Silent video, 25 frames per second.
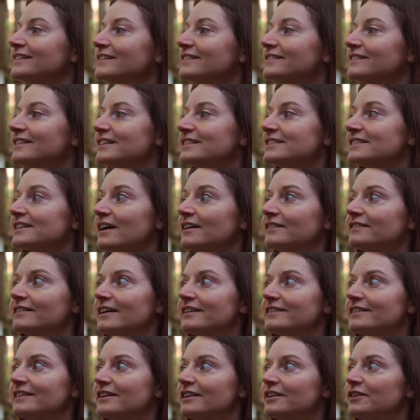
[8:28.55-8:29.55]
They sound
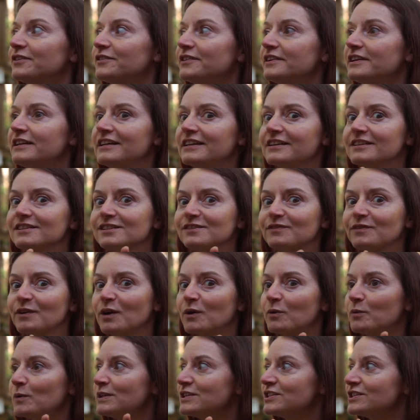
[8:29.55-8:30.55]
like the ingredients for
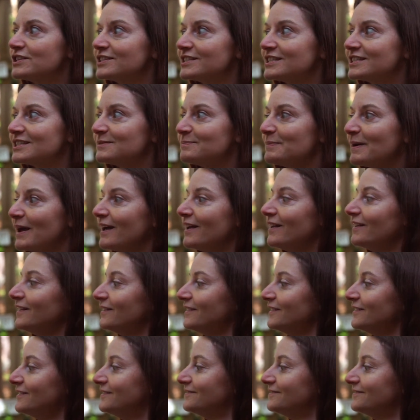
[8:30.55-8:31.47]
a witch's spell.